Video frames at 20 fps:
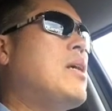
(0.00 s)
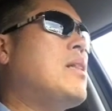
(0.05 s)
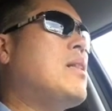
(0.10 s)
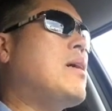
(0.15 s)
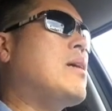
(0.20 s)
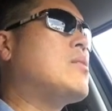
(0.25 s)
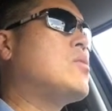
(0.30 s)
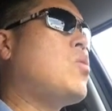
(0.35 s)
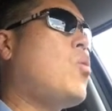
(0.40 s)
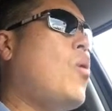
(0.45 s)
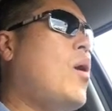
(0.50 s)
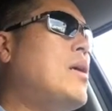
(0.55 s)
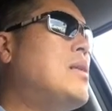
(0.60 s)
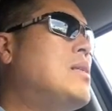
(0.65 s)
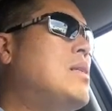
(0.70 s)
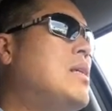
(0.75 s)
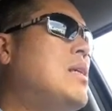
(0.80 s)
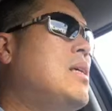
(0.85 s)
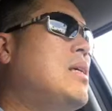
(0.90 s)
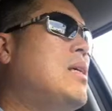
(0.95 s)
like
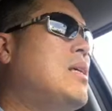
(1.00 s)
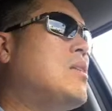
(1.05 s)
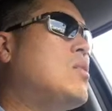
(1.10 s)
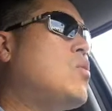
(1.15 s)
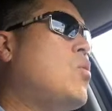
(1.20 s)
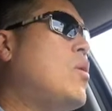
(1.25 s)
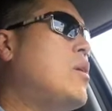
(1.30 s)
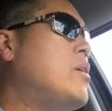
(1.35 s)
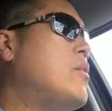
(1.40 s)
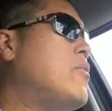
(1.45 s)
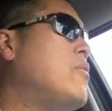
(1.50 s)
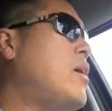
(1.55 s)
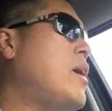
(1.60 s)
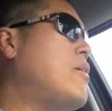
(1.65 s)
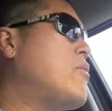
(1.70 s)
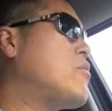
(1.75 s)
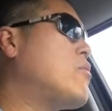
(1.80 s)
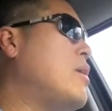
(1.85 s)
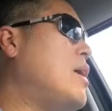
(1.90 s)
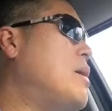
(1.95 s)
20 and
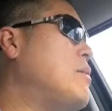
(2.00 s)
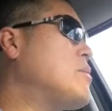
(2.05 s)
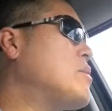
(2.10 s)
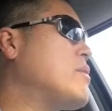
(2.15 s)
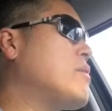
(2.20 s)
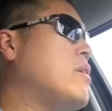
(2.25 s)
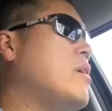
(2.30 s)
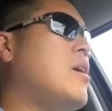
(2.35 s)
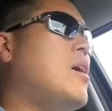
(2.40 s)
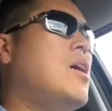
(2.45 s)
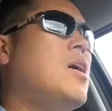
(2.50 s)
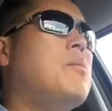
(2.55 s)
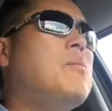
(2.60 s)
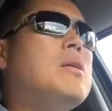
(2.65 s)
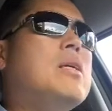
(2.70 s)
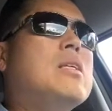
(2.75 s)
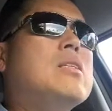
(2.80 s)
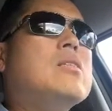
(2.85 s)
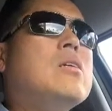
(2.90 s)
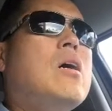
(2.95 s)
25 grams of carb,
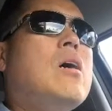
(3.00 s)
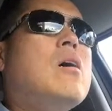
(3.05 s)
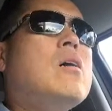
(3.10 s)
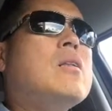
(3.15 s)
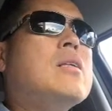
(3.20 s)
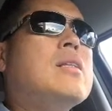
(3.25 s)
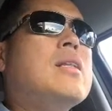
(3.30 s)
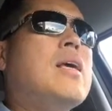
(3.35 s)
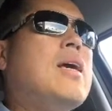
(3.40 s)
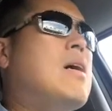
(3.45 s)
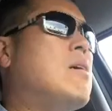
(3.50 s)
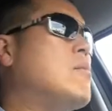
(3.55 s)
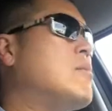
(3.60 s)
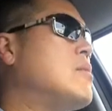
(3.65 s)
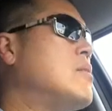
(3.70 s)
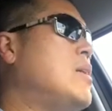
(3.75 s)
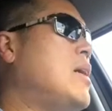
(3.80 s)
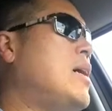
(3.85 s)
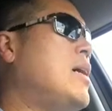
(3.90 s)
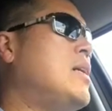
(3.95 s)
and it's all in the
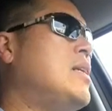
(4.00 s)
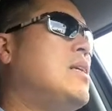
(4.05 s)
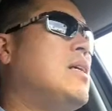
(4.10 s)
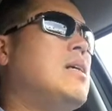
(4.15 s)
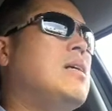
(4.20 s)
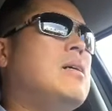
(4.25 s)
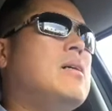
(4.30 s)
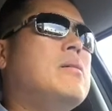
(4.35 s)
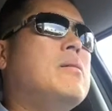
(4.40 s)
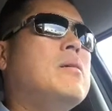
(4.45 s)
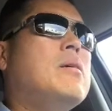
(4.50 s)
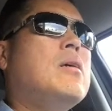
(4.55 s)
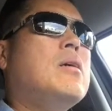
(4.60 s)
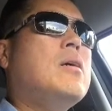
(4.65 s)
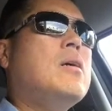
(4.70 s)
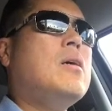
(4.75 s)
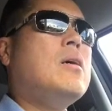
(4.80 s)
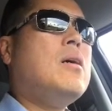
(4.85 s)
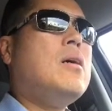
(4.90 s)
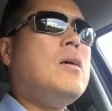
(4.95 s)
outside
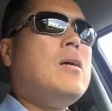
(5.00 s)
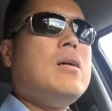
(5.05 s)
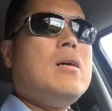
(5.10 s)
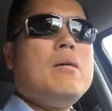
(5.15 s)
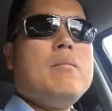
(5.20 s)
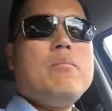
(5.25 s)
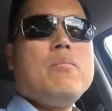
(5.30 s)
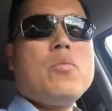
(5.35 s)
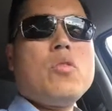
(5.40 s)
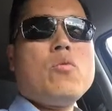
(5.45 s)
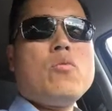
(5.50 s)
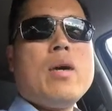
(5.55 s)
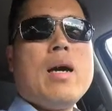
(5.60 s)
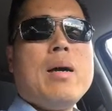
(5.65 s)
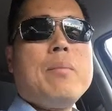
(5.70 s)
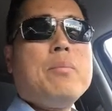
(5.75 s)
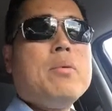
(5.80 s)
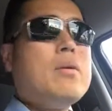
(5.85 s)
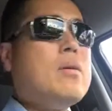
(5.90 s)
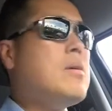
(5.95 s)

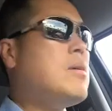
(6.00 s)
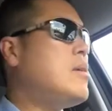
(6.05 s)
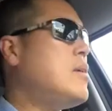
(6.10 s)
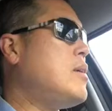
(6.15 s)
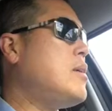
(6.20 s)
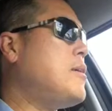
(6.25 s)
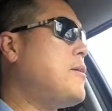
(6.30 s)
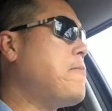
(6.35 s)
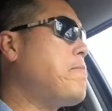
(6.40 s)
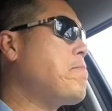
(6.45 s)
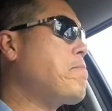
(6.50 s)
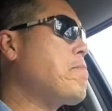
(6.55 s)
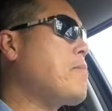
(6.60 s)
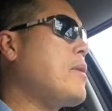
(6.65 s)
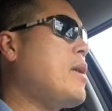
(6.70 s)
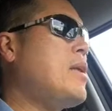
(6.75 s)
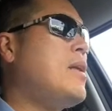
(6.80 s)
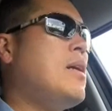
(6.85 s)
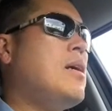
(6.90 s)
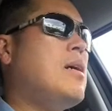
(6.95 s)
wrap.
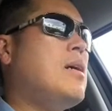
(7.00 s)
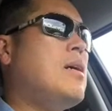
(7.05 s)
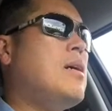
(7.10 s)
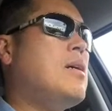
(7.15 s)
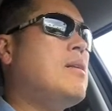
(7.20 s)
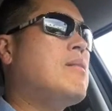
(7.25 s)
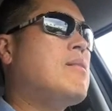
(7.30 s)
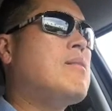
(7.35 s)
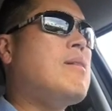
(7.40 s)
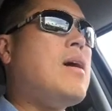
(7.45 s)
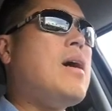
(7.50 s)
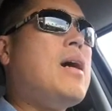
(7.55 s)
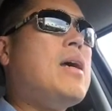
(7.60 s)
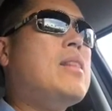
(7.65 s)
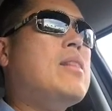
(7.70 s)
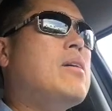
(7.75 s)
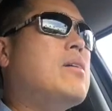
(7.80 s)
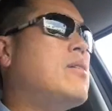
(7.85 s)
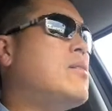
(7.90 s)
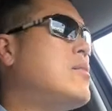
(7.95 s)
And
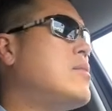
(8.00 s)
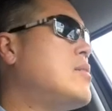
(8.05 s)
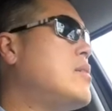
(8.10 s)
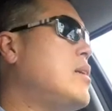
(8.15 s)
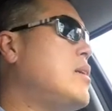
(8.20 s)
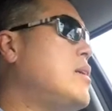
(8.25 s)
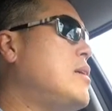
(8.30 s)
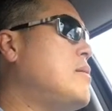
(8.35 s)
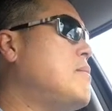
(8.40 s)
inside there's